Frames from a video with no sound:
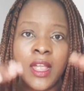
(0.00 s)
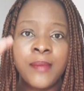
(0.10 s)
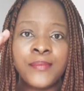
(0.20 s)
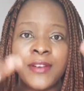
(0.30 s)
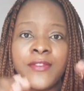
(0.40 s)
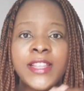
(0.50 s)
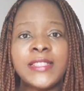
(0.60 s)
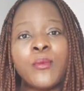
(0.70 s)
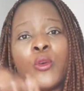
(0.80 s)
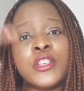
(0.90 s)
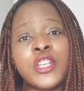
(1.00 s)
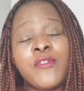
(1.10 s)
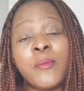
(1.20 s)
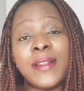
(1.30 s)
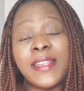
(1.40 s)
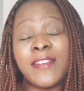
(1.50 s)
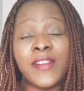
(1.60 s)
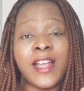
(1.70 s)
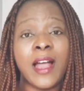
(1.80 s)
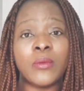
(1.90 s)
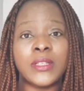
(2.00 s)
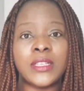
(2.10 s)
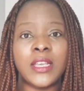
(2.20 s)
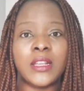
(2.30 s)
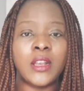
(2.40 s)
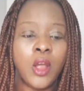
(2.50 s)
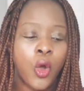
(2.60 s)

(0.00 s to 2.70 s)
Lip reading: prevents moisture from leaving our skin,